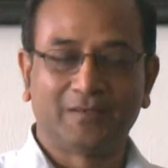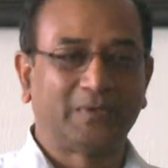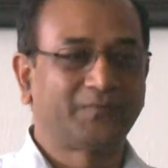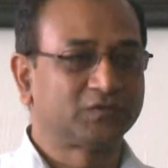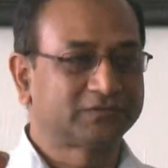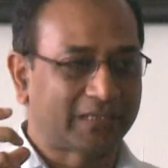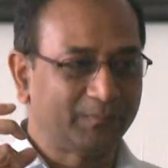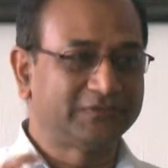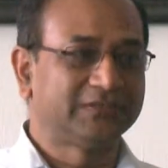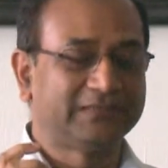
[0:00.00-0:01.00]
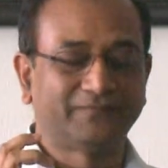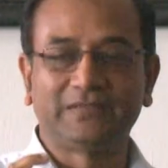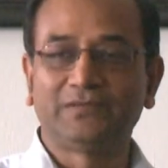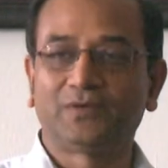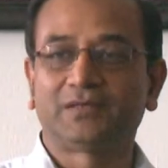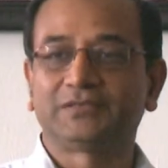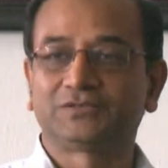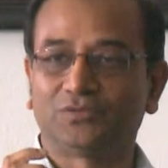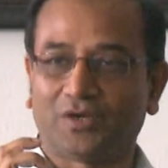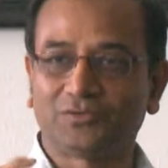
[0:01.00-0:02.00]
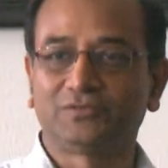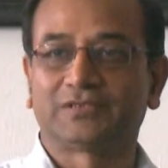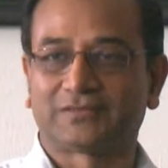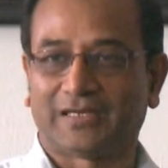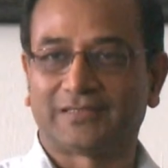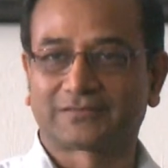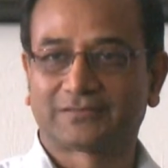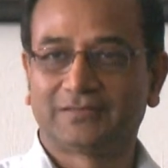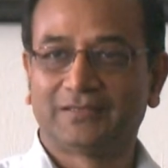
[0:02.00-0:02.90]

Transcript: But for some reason, if liver is not doing the task,